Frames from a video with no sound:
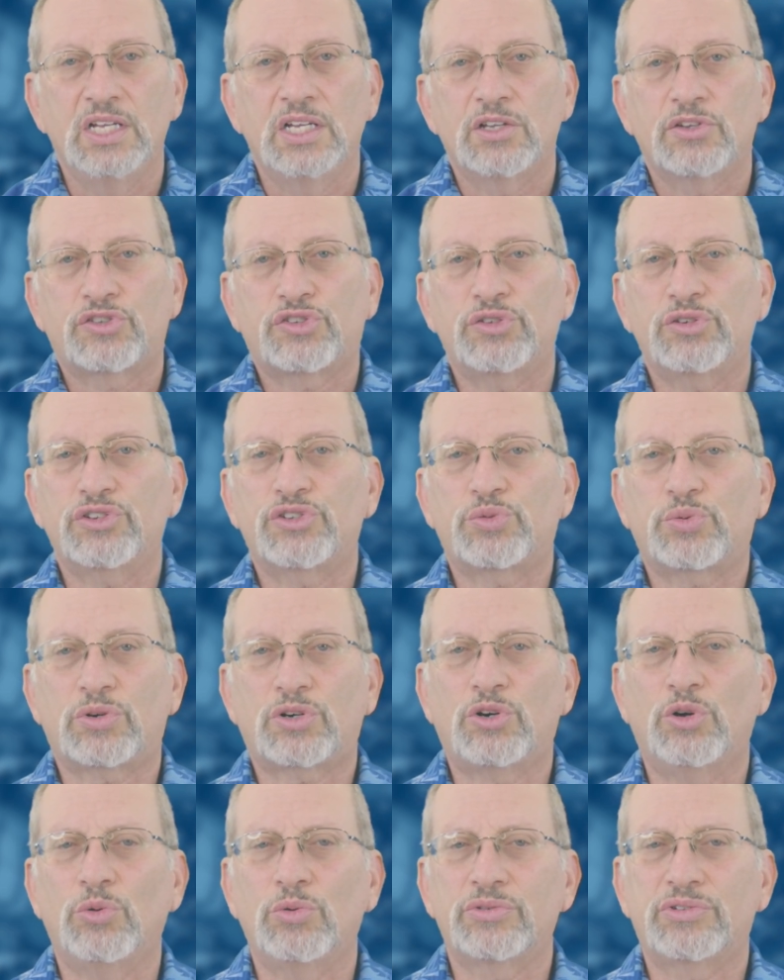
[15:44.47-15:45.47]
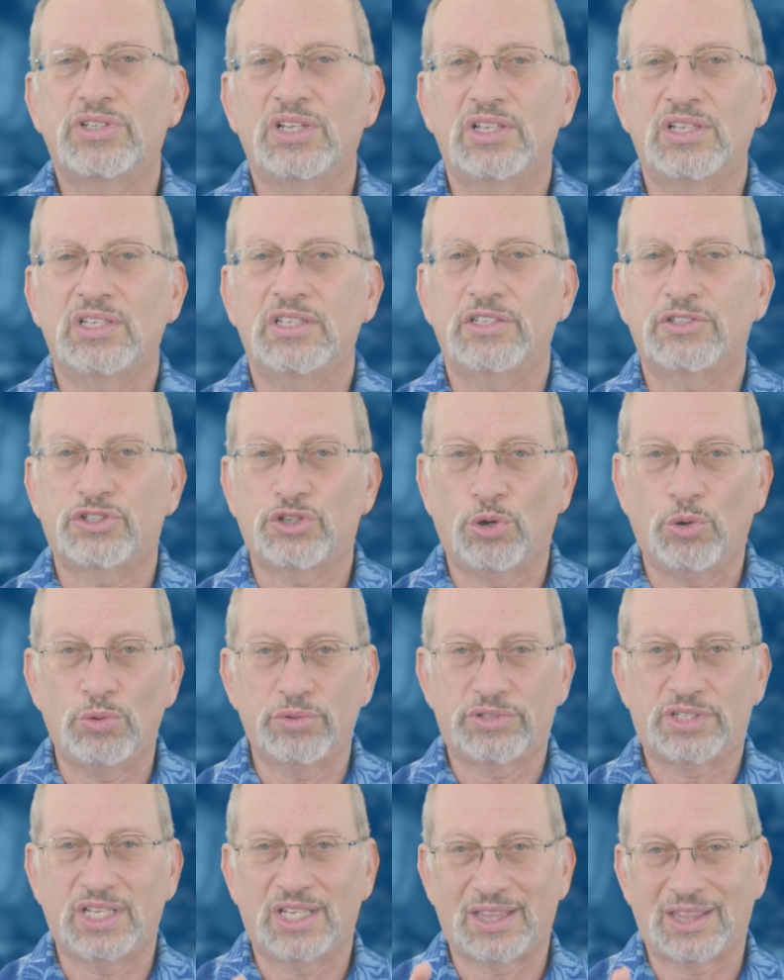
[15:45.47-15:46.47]
Students were
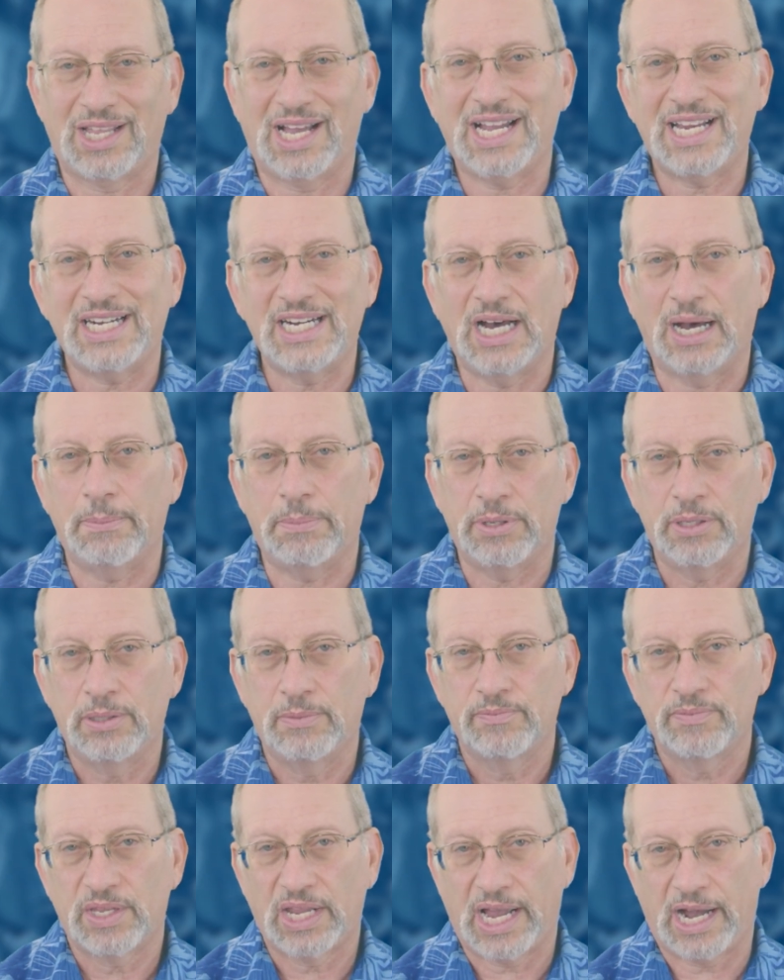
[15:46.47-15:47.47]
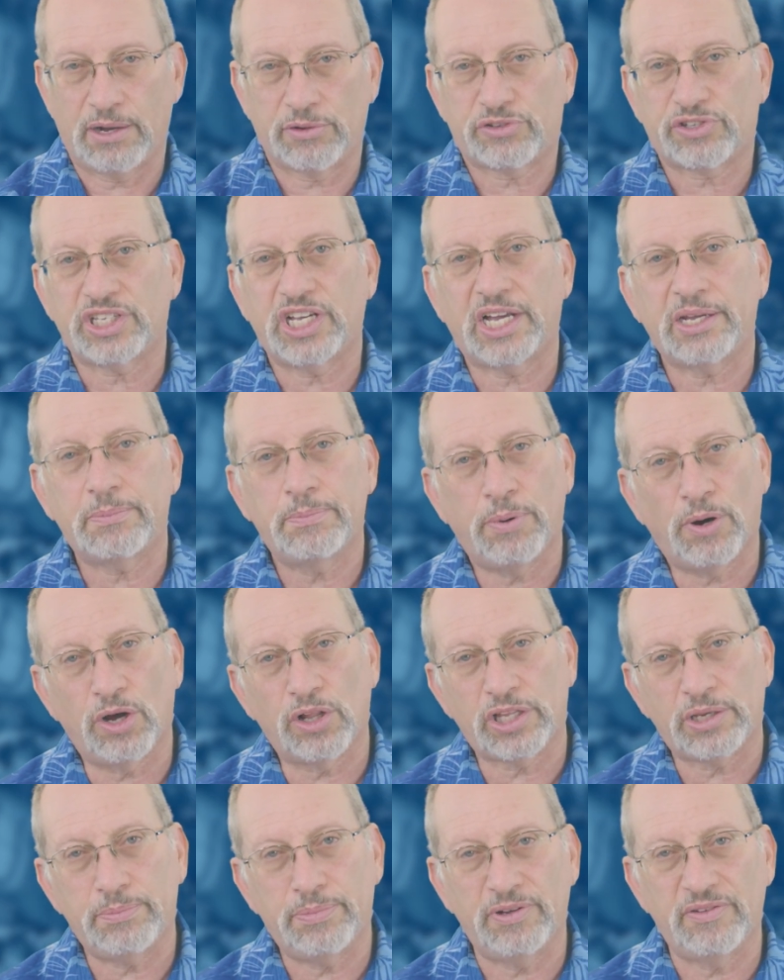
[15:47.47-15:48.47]
told to line up outside
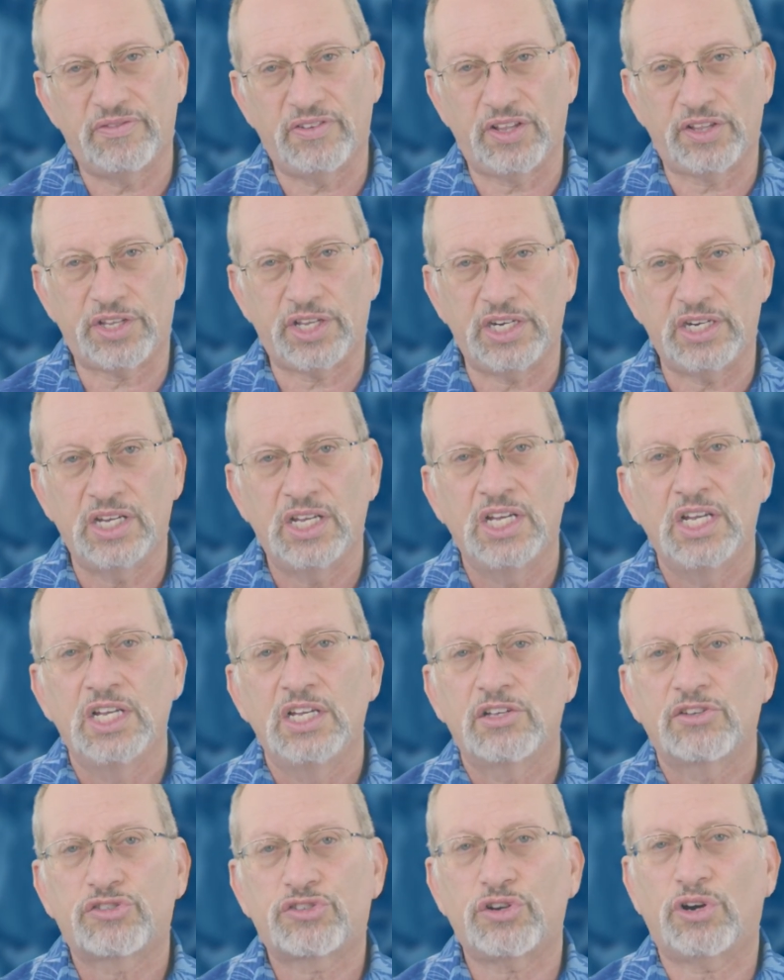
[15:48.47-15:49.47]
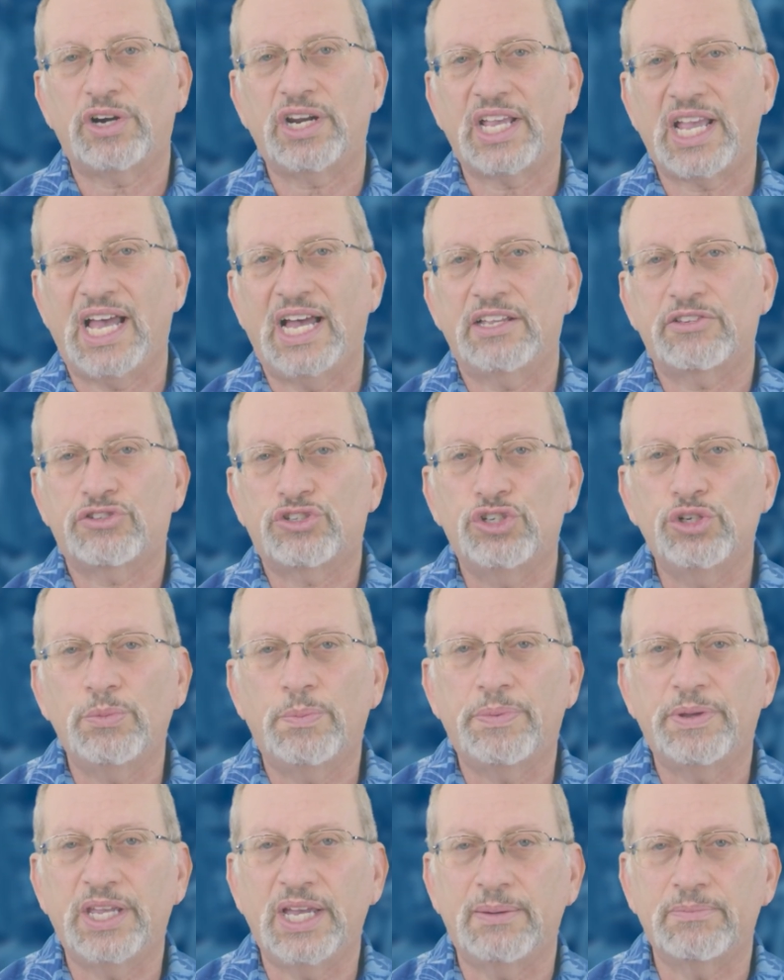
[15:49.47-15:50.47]
Pauley Pavilion starting at 2
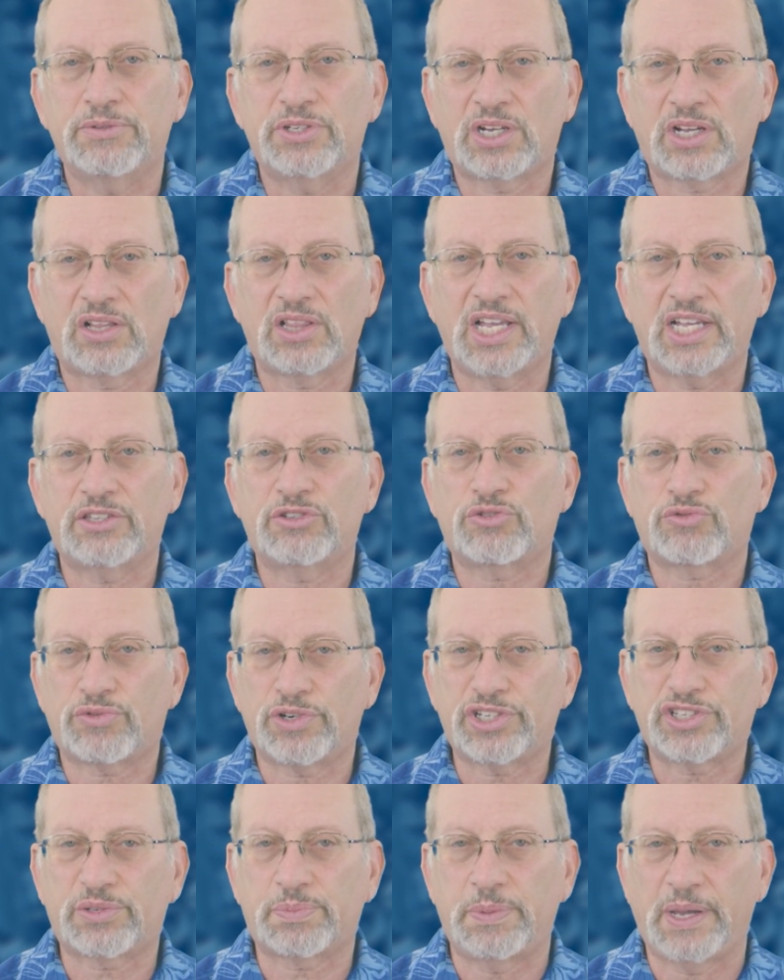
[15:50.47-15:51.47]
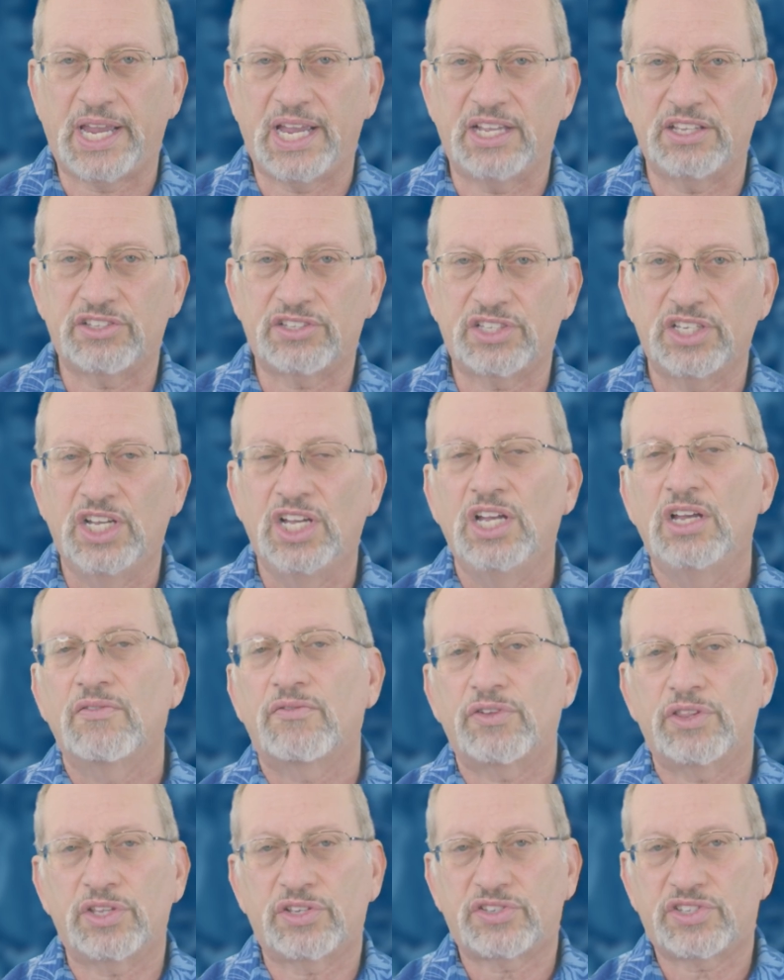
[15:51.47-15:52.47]
p.m. to collect wristbands
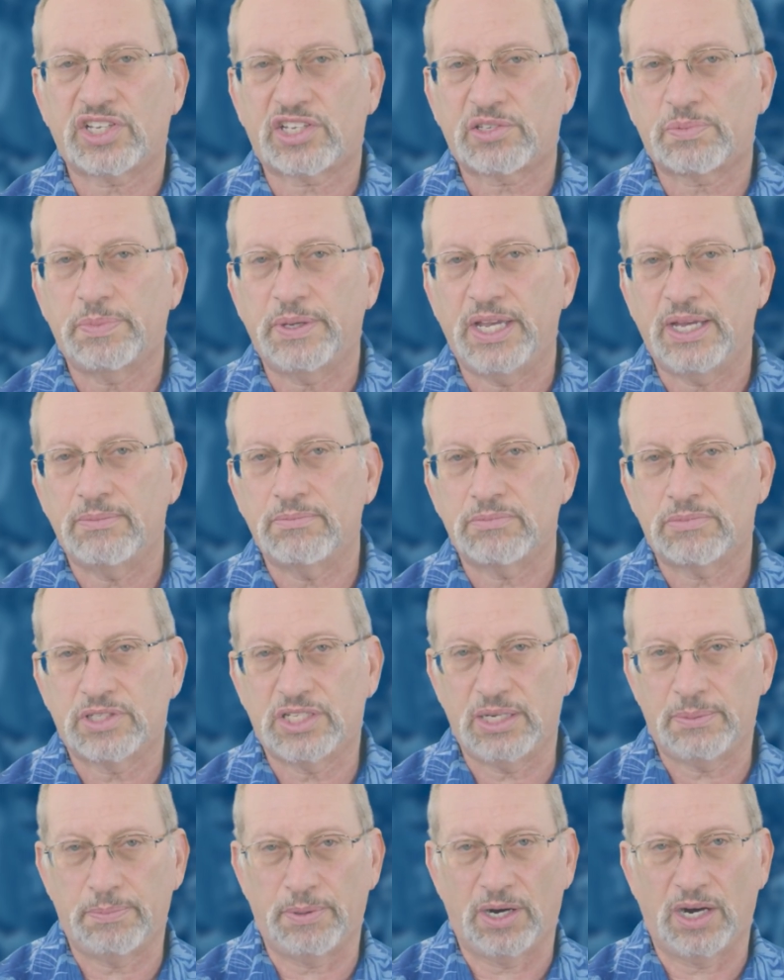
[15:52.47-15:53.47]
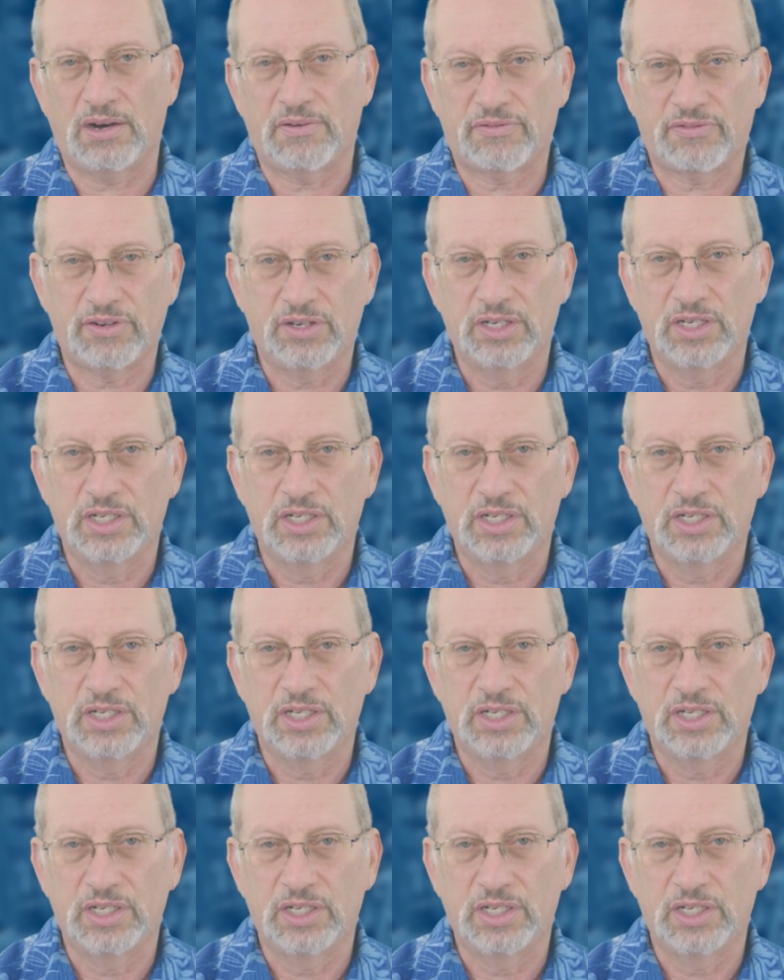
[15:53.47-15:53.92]
for the 6 p.m. tip-off.